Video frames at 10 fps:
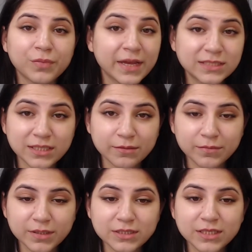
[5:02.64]
its
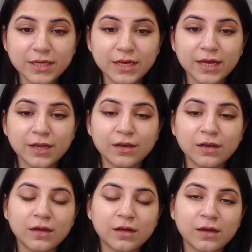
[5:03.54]
MBC,
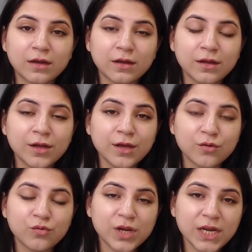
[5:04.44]
and
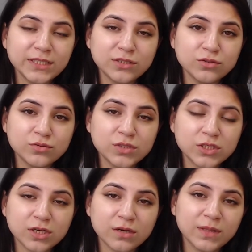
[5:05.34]
you need to
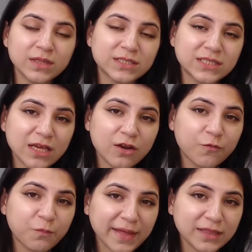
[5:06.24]
determine the set
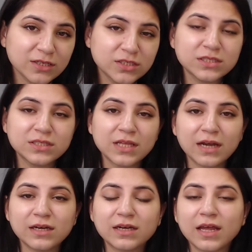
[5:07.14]
of pathogens
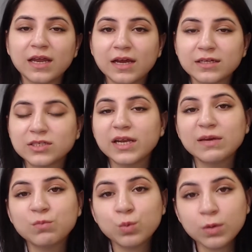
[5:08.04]
that it can
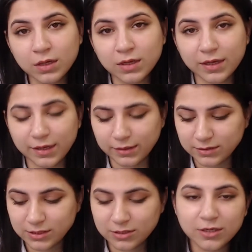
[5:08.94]
actually work
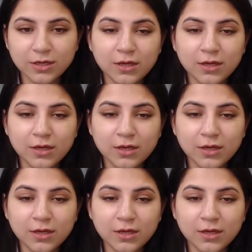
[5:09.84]
against.